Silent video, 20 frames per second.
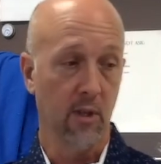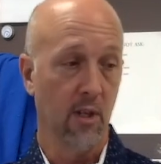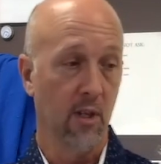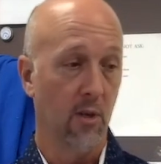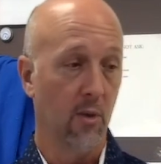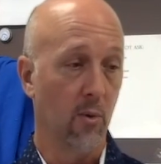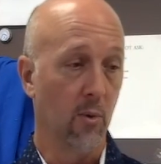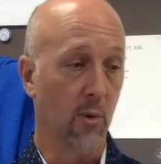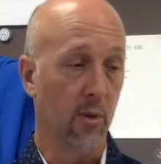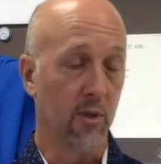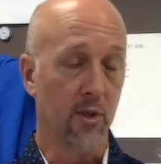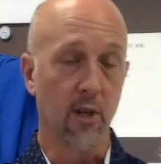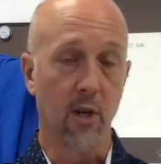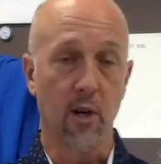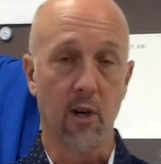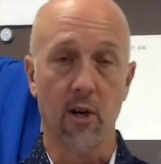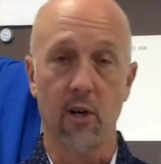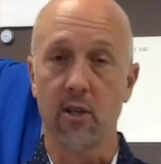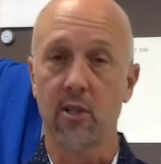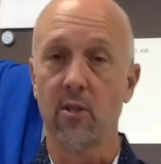or
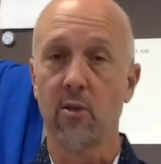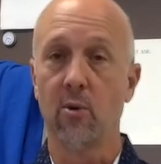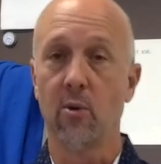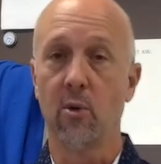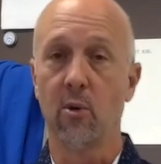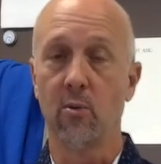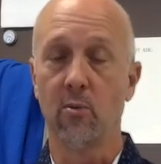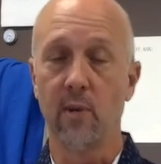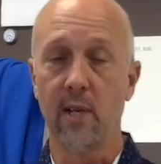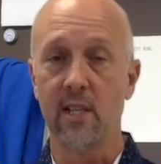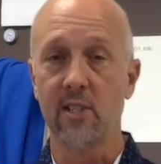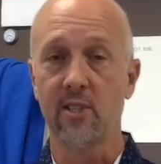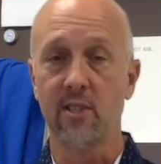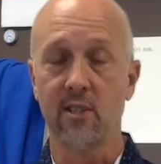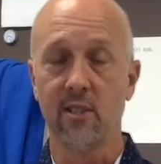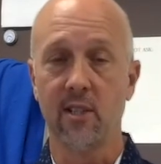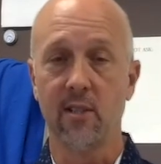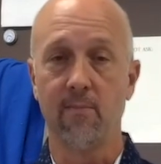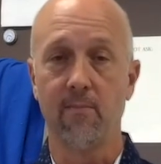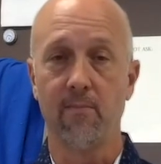dark or
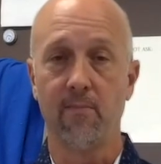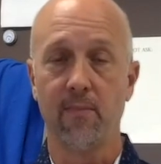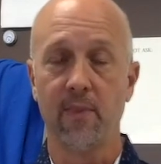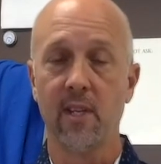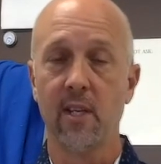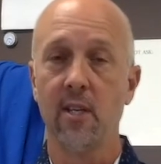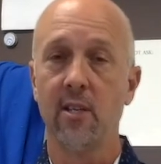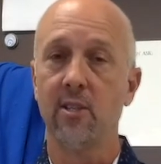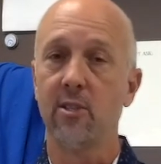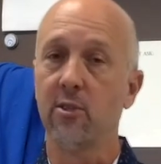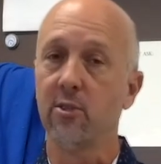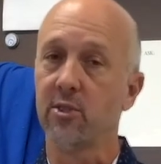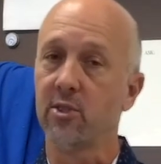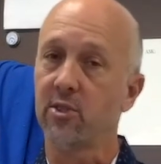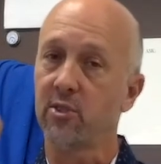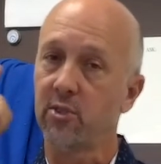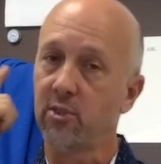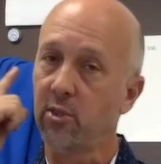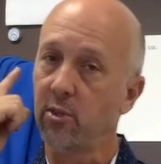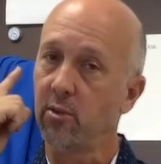resonant, your
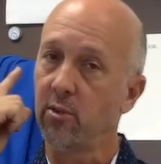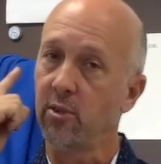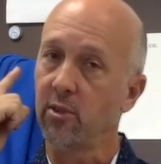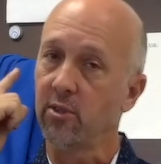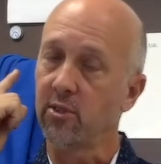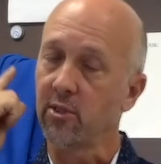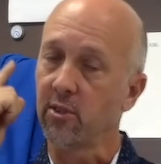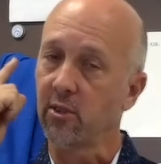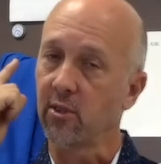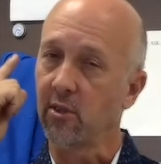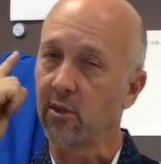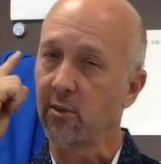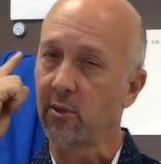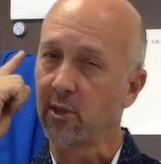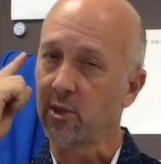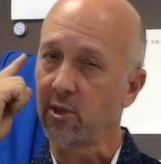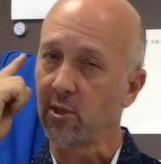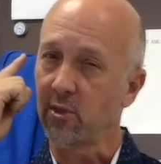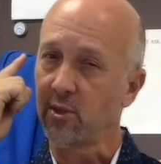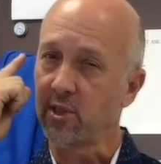students are going to
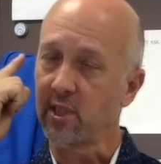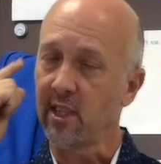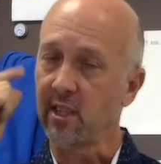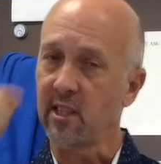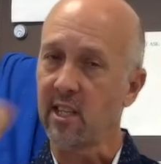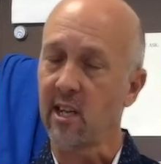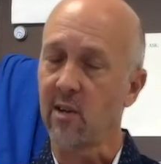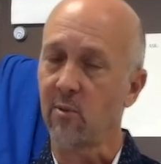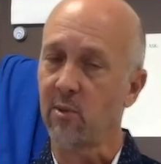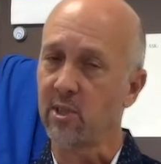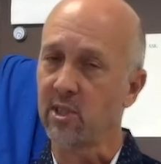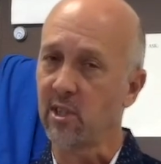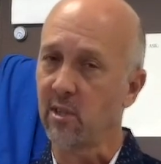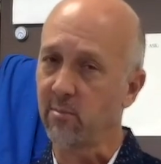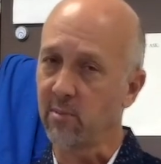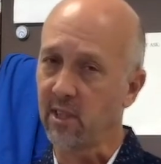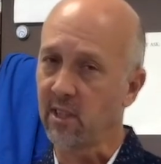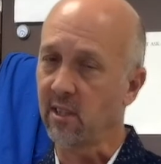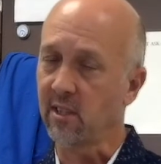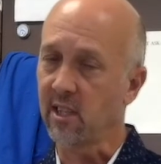associate that with
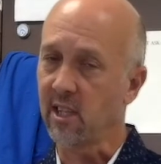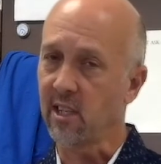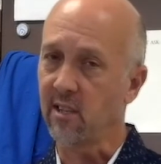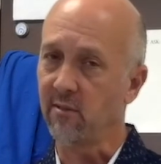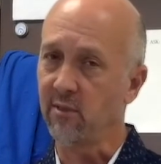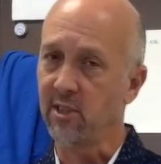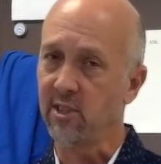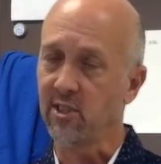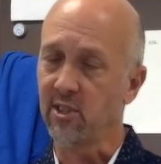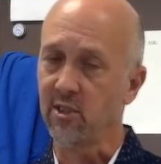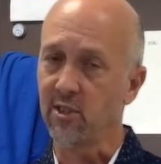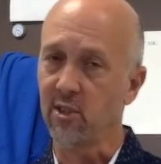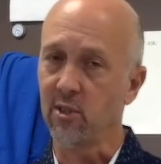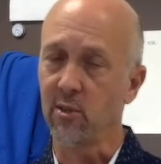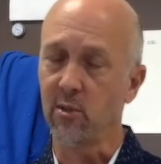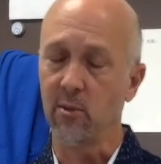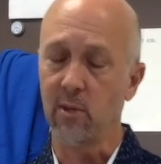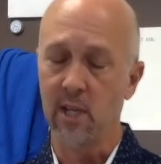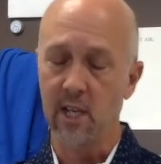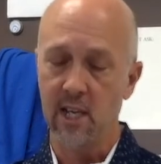something that they have listened
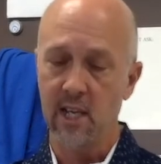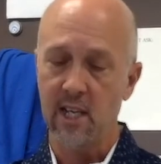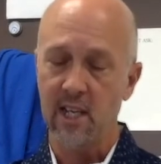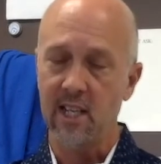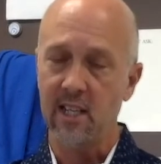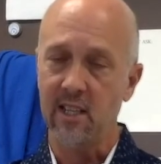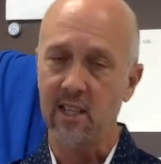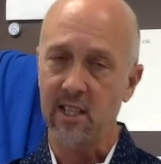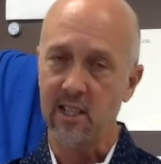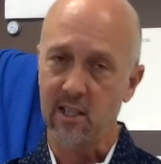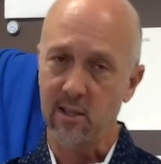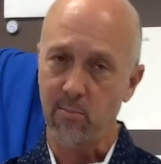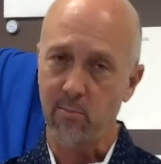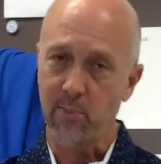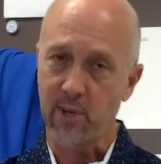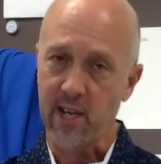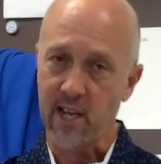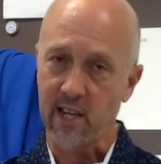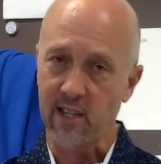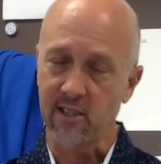to, and the
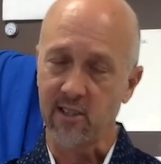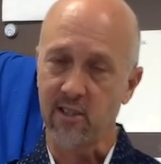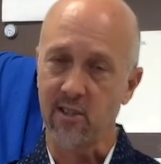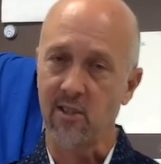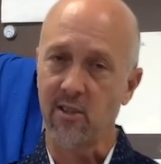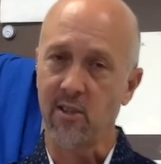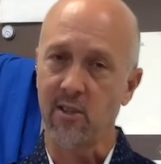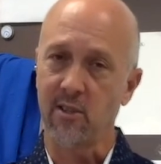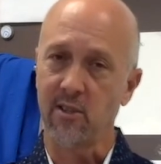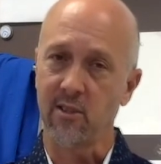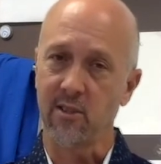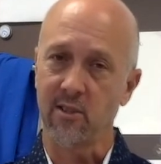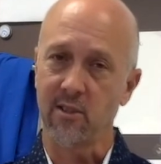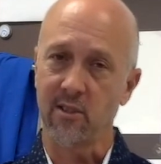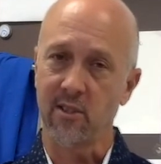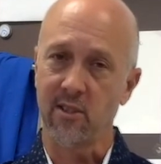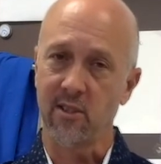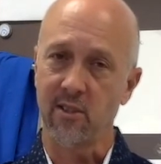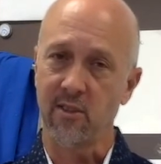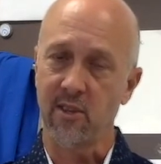impact on
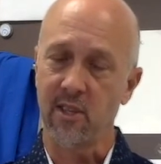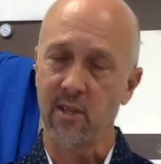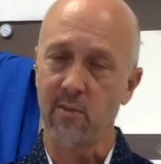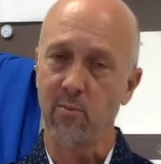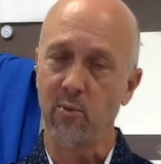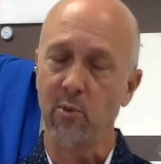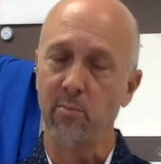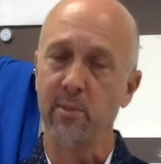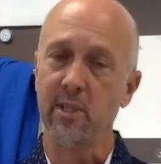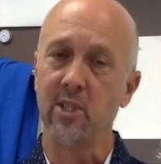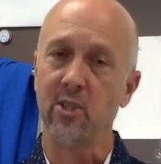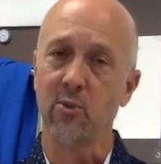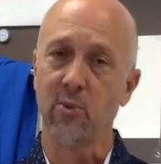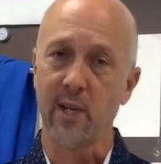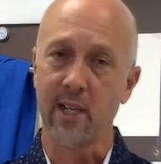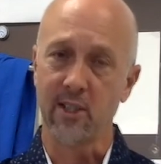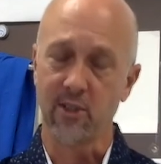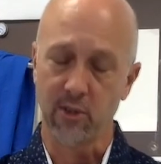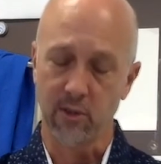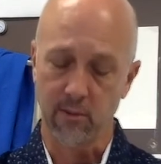them will be
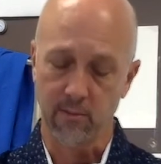greater.